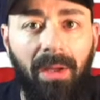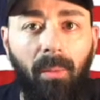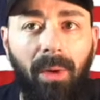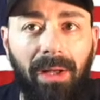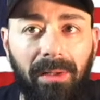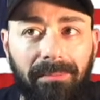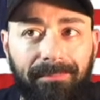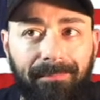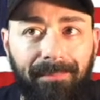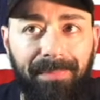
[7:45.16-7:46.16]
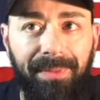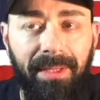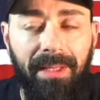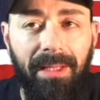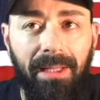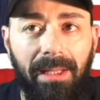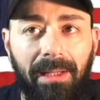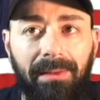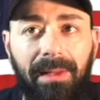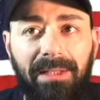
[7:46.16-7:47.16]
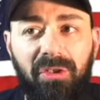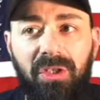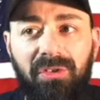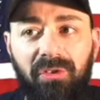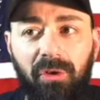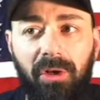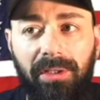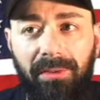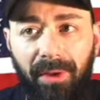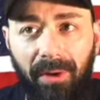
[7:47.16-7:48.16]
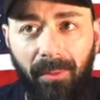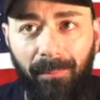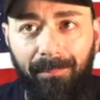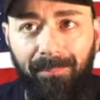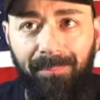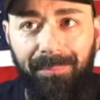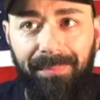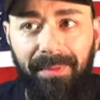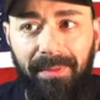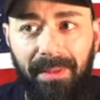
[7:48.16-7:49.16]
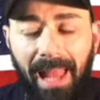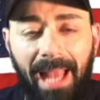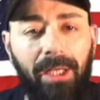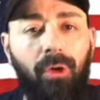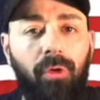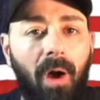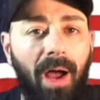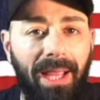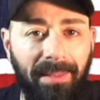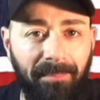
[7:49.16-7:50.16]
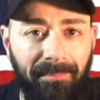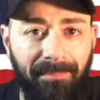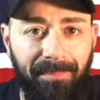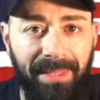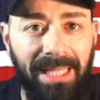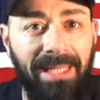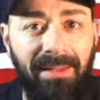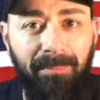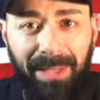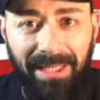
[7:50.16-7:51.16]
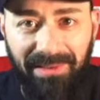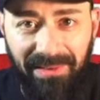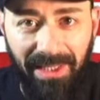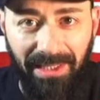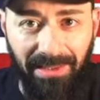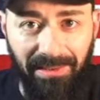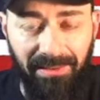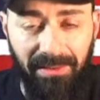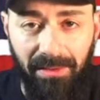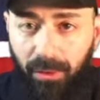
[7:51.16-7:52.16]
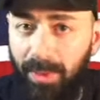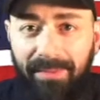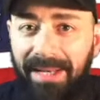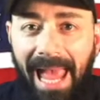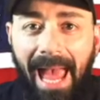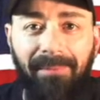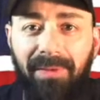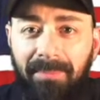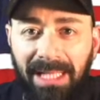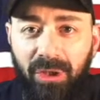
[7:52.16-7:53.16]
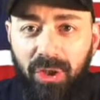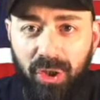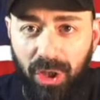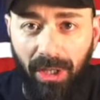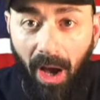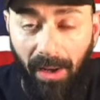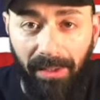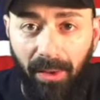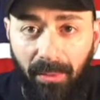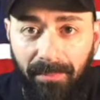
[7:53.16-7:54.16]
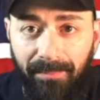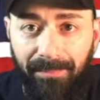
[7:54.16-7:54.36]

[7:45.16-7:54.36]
Well, let's just look, though, at crime in big cities. Do we even have to mention Chicago?